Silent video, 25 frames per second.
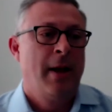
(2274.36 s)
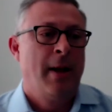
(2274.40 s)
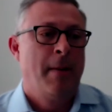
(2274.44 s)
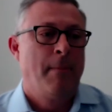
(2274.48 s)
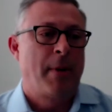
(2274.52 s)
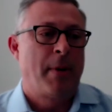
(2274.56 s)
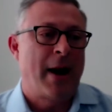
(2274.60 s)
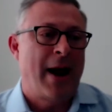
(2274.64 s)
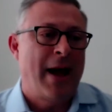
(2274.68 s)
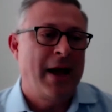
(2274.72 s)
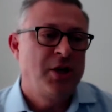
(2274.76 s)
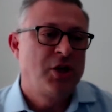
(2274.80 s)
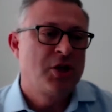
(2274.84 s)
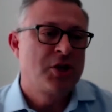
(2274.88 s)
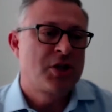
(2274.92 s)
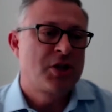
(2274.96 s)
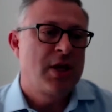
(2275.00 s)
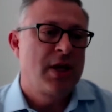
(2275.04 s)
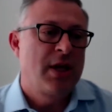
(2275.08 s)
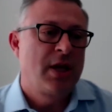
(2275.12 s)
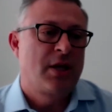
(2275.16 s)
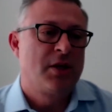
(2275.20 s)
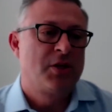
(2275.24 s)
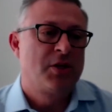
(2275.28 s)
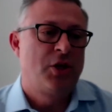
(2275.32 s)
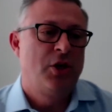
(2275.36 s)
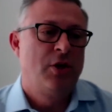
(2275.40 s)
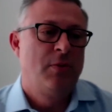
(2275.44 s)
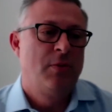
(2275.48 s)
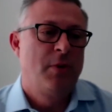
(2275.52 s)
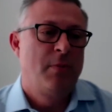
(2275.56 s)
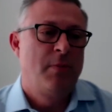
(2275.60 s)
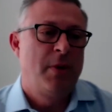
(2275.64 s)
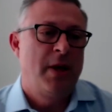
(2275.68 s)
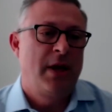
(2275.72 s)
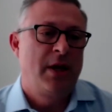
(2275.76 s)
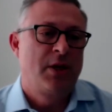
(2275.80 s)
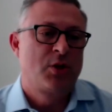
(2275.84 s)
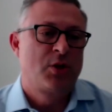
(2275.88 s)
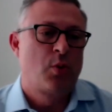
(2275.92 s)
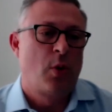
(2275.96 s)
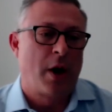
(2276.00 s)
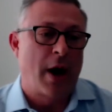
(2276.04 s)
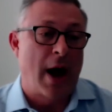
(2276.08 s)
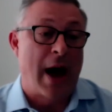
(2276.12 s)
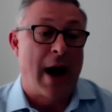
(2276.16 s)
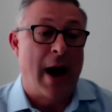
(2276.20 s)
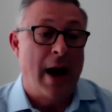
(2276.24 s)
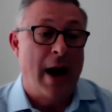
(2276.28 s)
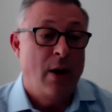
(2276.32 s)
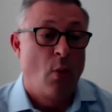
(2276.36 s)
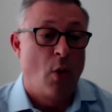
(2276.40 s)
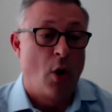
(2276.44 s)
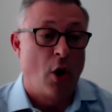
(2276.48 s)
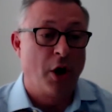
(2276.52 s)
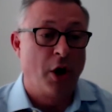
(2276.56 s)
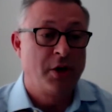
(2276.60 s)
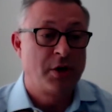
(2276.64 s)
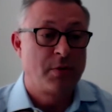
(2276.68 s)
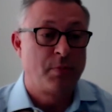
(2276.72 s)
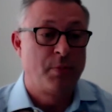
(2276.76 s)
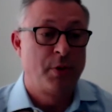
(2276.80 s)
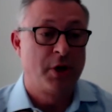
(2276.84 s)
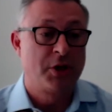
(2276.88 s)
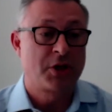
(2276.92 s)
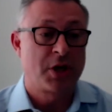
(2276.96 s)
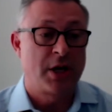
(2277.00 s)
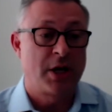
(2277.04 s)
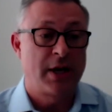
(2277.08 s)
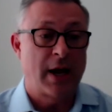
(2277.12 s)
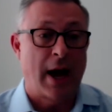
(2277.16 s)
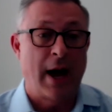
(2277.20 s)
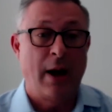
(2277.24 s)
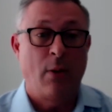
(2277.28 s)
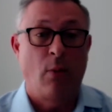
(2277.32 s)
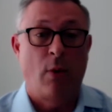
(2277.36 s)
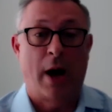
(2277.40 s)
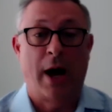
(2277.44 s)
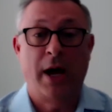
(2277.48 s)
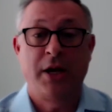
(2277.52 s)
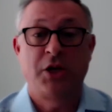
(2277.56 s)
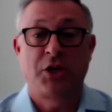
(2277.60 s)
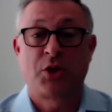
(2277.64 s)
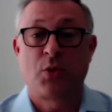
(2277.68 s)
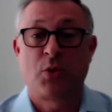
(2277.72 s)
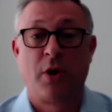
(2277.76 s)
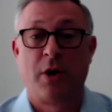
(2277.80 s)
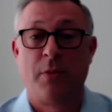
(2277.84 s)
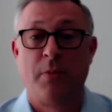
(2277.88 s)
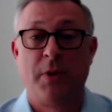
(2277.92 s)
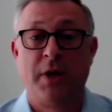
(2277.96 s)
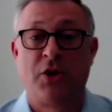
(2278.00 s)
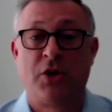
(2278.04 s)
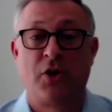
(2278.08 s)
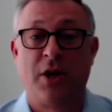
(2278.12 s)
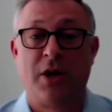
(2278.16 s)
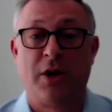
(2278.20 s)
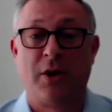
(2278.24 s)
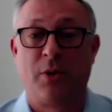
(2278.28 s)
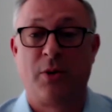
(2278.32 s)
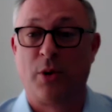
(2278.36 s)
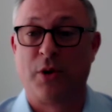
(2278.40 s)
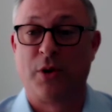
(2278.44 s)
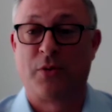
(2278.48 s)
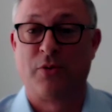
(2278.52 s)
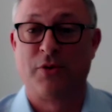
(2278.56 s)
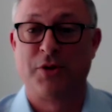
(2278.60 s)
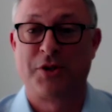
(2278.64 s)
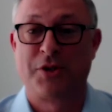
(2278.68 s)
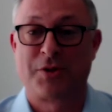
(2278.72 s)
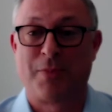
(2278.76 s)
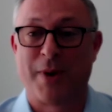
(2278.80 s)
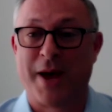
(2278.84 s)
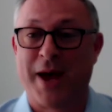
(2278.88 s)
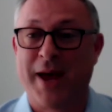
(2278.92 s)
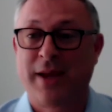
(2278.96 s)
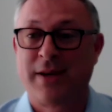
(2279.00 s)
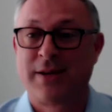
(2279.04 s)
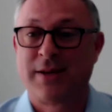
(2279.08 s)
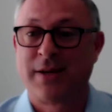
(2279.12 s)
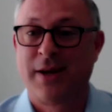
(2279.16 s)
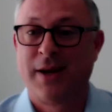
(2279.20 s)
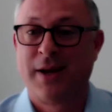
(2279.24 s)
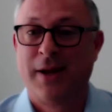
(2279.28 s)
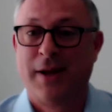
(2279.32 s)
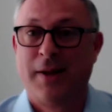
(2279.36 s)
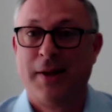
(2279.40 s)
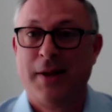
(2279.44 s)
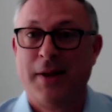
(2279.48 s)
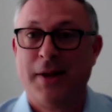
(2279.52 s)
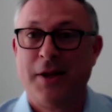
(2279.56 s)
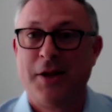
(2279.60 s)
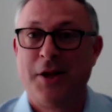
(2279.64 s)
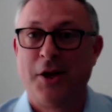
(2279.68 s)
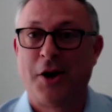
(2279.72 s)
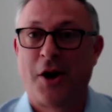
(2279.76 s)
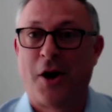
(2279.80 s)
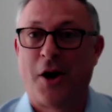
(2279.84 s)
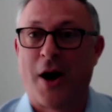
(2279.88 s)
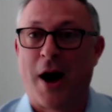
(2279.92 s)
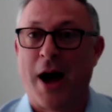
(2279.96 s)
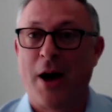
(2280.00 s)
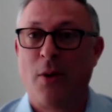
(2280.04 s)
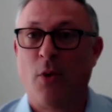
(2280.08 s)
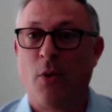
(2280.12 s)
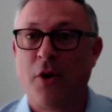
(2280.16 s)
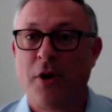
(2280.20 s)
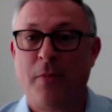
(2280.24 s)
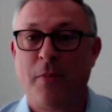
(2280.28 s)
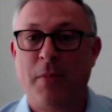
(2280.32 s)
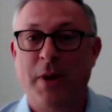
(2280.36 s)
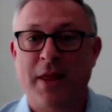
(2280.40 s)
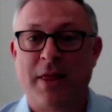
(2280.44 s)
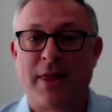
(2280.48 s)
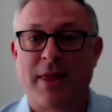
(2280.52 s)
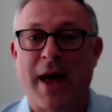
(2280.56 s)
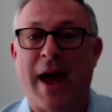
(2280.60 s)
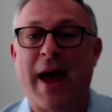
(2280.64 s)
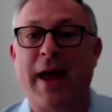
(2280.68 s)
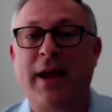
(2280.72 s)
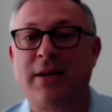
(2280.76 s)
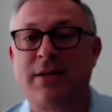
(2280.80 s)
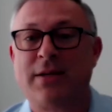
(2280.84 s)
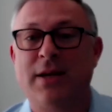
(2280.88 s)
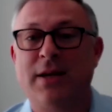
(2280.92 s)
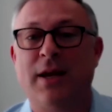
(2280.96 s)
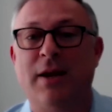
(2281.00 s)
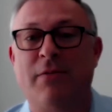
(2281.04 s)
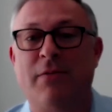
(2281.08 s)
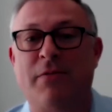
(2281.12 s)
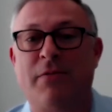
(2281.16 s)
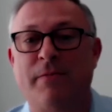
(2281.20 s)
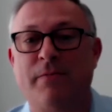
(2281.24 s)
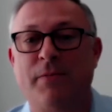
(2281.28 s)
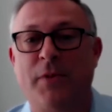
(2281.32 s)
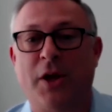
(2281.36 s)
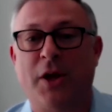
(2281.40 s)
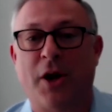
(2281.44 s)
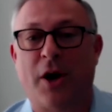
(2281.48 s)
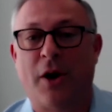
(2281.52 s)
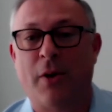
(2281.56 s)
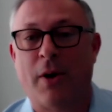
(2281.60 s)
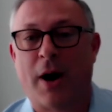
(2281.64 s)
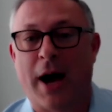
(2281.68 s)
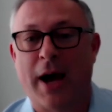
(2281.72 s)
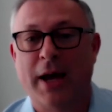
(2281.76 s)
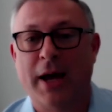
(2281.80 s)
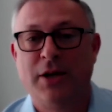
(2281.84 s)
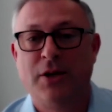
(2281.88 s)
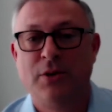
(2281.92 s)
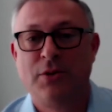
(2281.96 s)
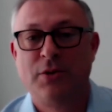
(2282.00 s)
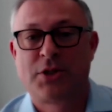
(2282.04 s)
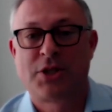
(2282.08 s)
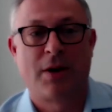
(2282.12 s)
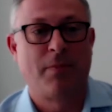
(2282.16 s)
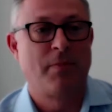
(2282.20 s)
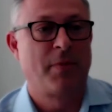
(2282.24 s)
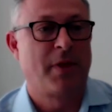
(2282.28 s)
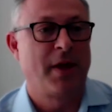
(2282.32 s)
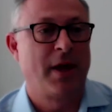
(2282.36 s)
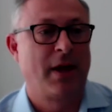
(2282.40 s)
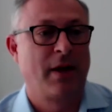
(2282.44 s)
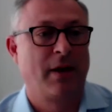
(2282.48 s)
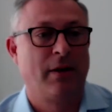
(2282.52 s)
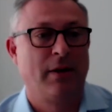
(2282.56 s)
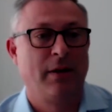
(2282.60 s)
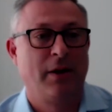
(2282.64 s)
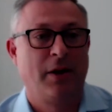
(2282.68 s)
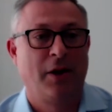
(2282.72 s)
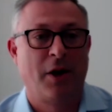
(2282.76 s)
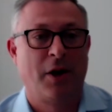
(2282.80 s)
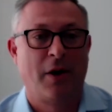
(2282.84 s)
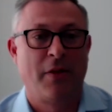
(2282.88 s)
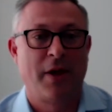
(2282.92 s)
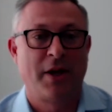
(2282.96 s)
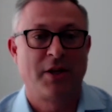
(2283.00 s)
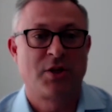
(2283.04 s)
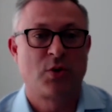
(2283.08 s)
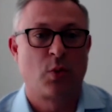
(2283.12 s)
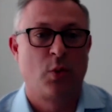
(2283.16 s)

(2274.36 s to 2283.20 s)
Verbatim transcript: but I just think as human beings, what I want personally, I, I just want to be treated with respect. You know, I want to be thanked if you know I do something you know that's